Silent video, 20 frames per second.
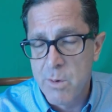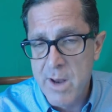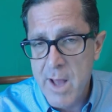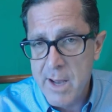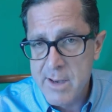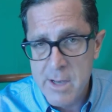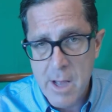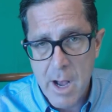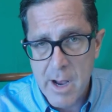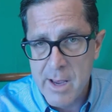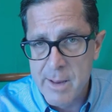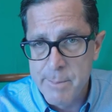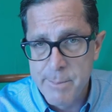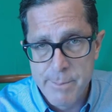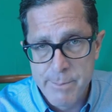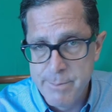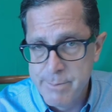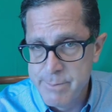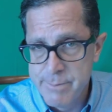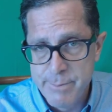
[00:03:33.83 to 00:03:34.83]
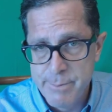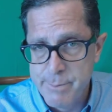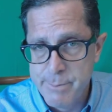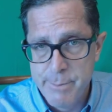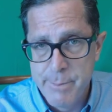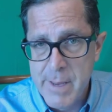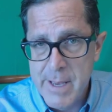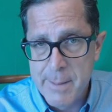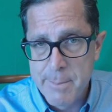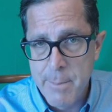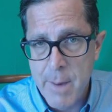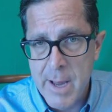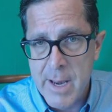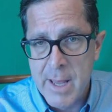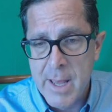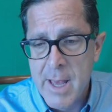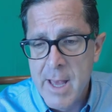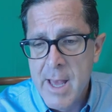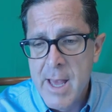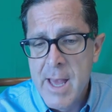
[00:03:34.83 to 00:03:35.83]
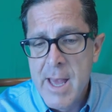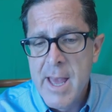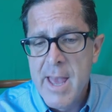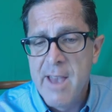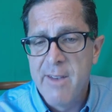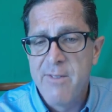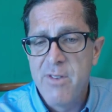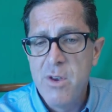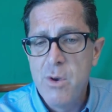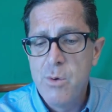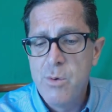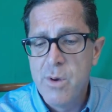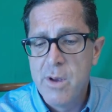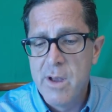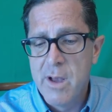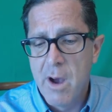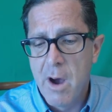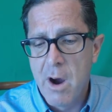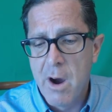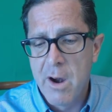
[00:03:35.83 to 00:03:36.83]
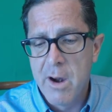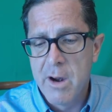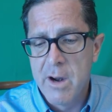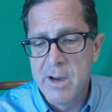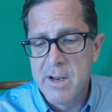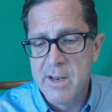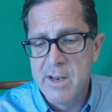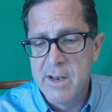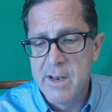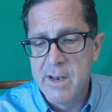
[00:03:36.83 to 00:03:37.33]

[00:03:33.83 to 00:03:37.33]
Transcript: We're not talking big money. If you are,